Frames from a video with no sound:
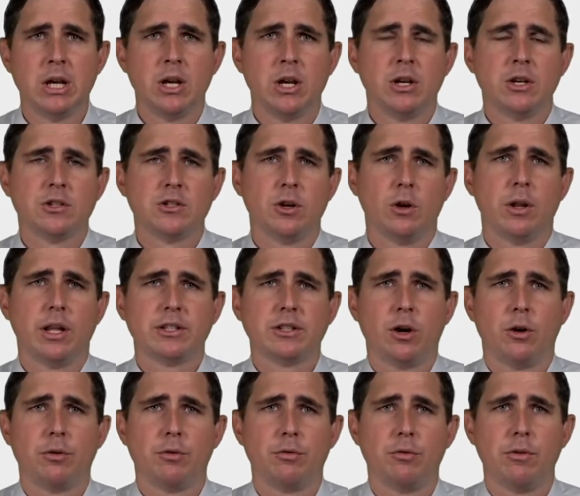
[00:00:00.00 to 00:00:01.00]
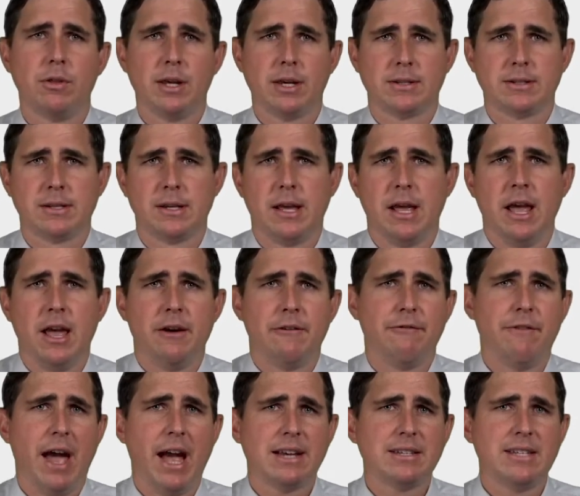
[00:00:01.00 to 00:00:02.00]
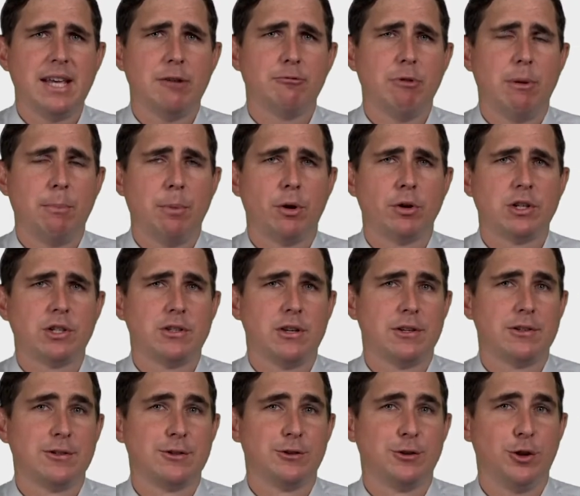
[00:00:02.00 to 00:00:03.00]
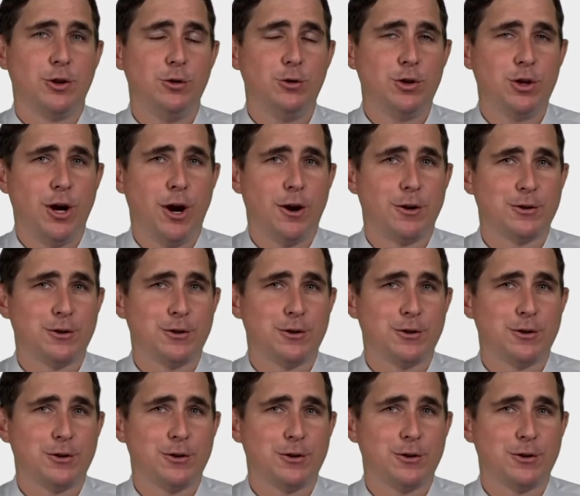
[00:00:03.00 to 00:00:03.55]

So let's go through this. FactSet repurchases two shares.